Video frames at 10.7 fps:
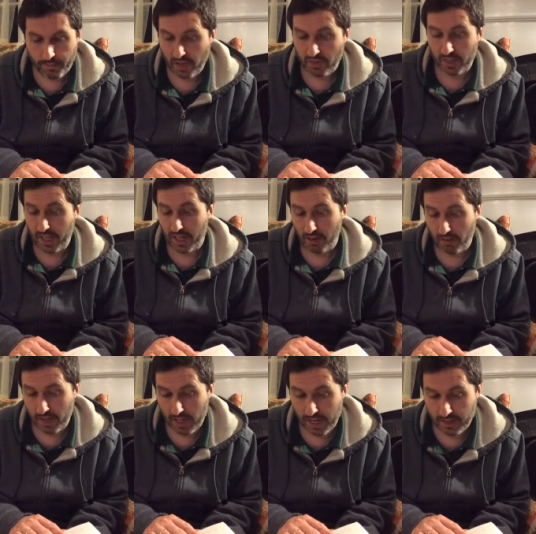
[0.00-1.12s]
Even then, I
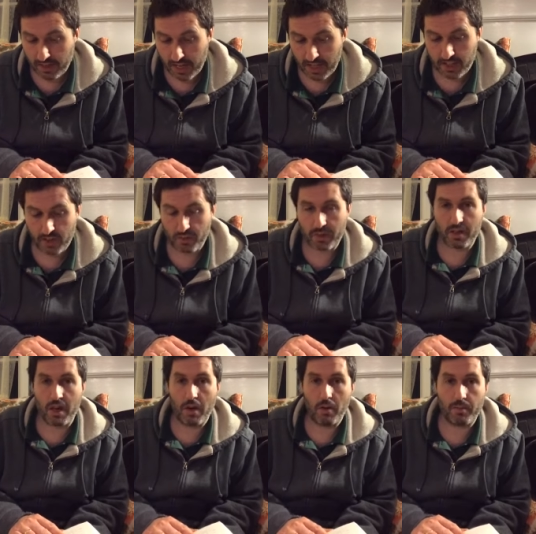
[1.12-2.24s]
realized the answer was
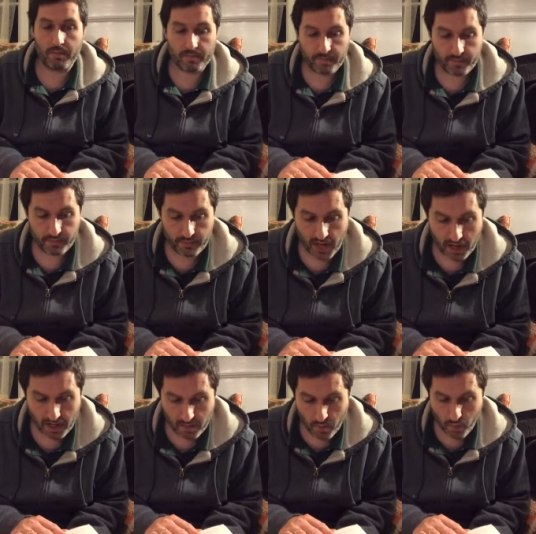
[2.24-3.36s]
no, not
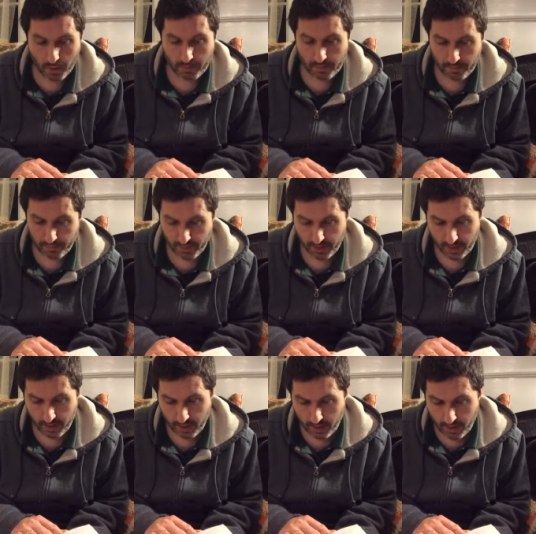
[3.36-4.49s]
anymore.
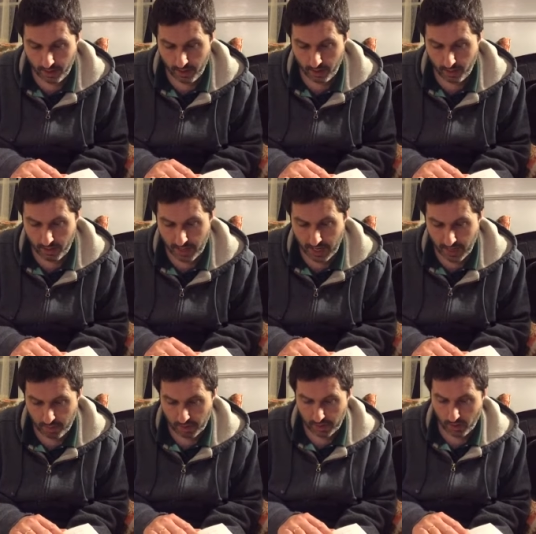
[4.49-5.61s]
We stayed
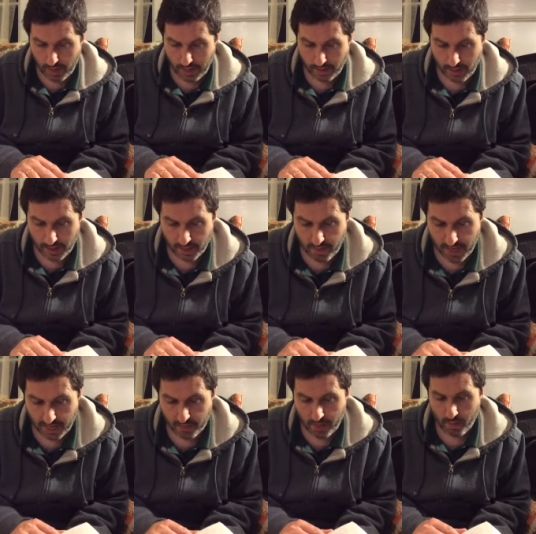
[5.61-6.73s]
up a little while longer back
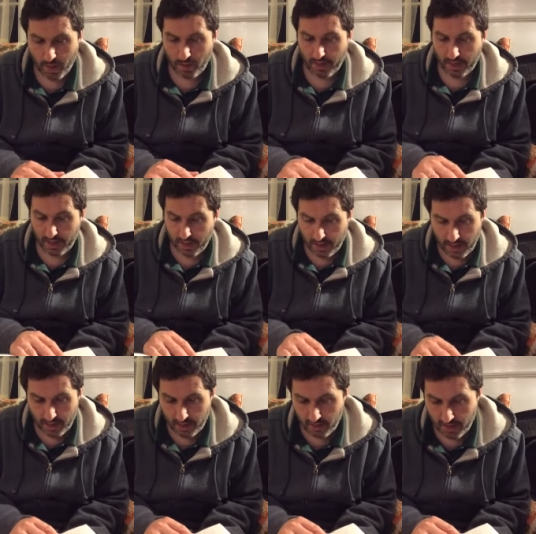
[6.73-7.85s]
at my apartment,
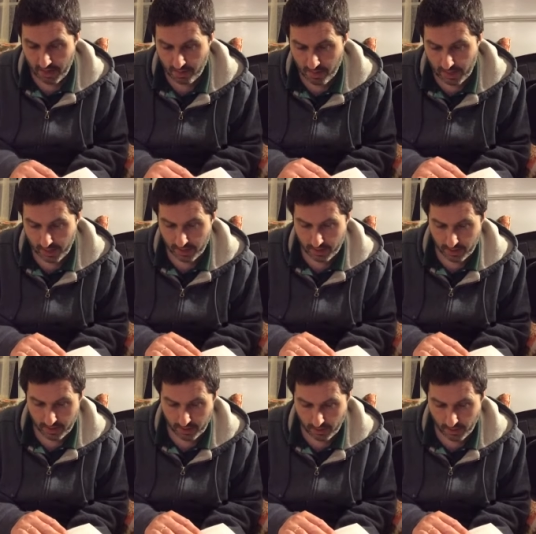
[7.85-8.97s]
drinking Miller's,
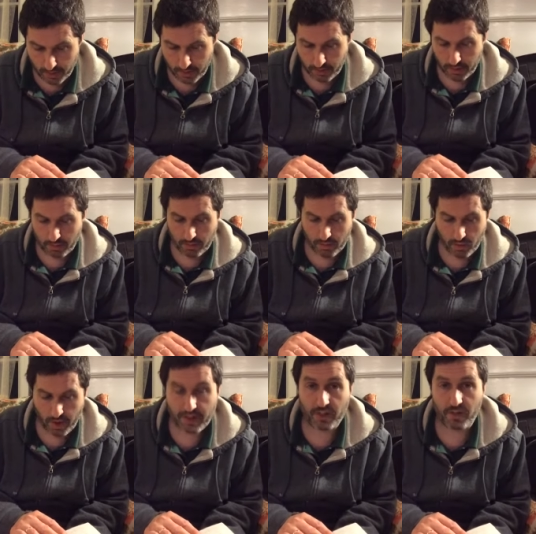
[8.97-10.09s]
though I went through them
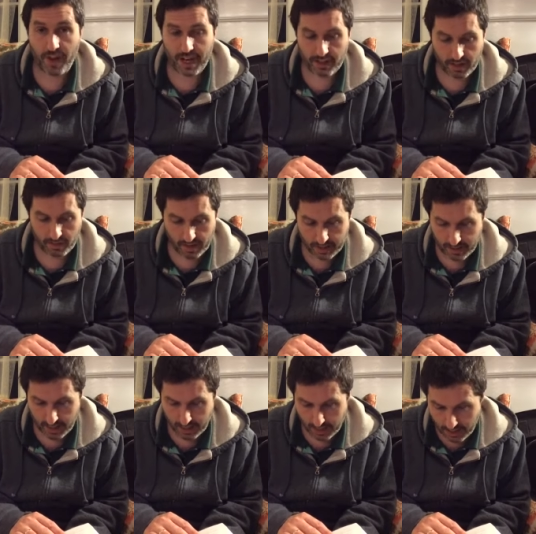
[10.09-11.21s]
twice as fast as Rents
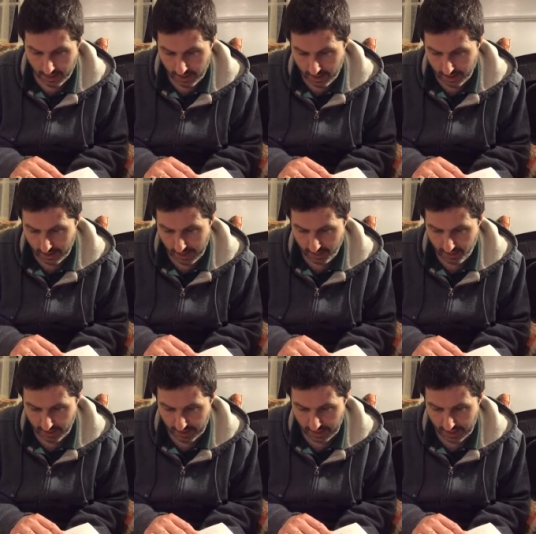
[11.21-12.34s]
did, and
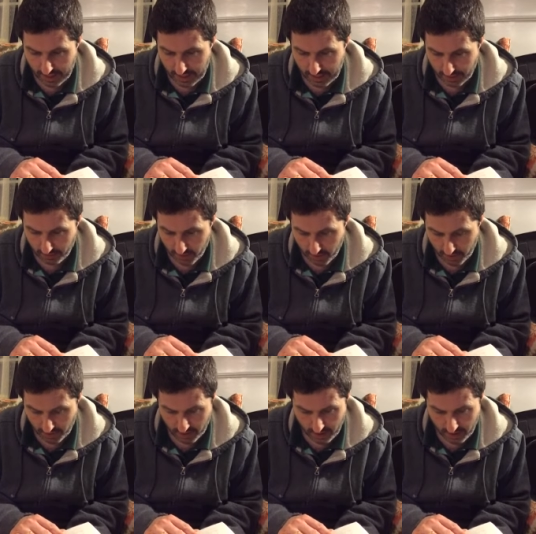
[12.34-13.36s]
laughing at late night television.